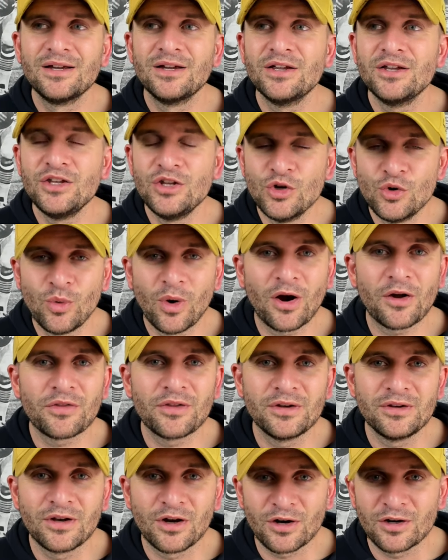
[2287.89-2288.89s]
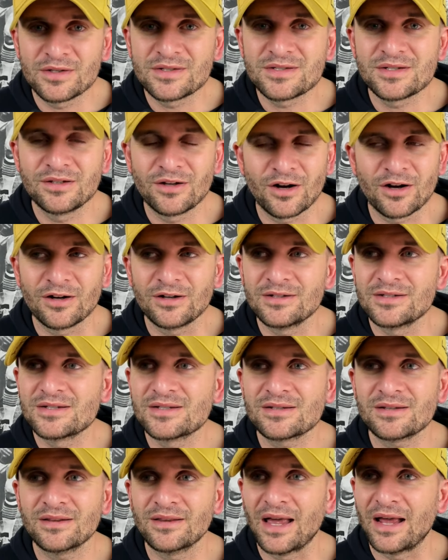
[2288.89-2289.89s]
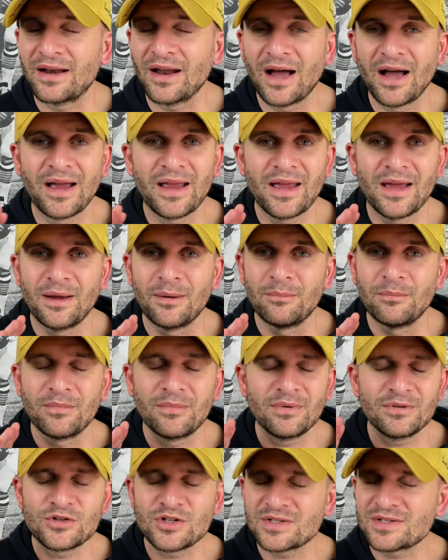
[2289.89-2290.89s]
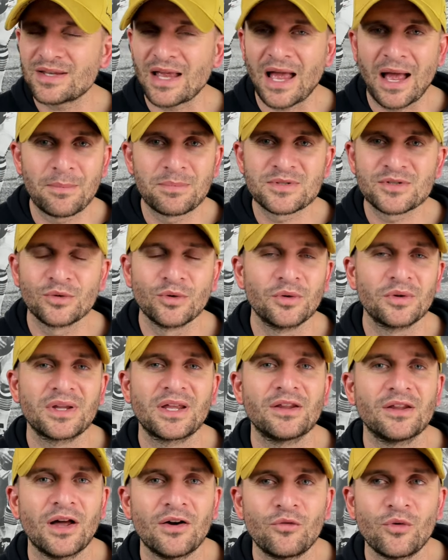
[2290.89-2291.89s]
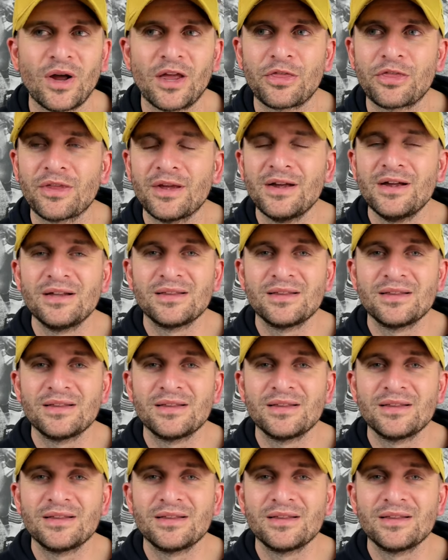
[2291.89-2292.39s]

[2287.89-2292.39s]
you are the nerds nerds that I am just absolutely in love with.